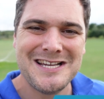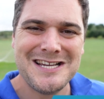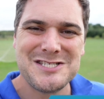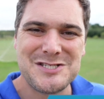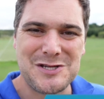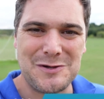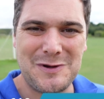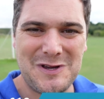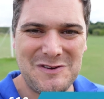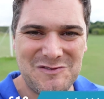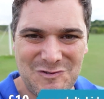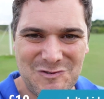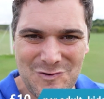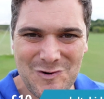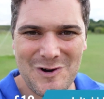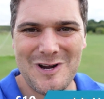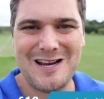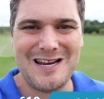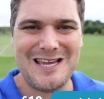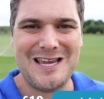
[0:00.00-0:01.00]
So we
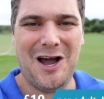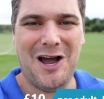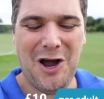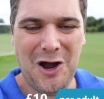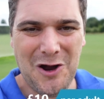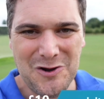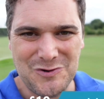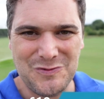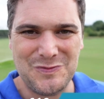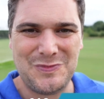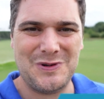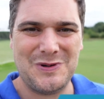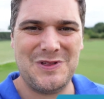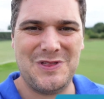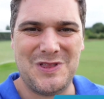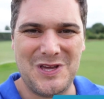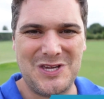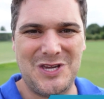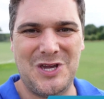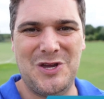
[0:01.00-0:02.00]
really hope
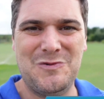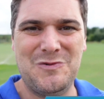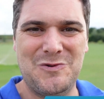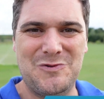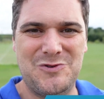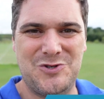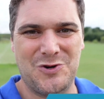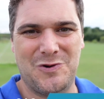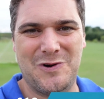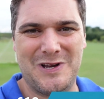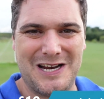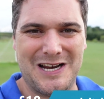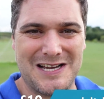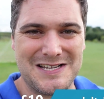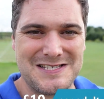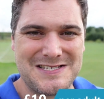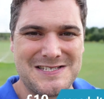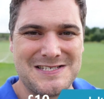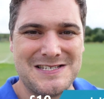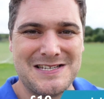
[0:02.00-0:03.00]
that you will join
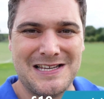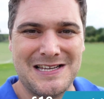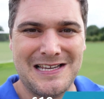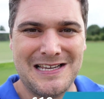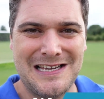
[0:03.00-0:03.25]
us.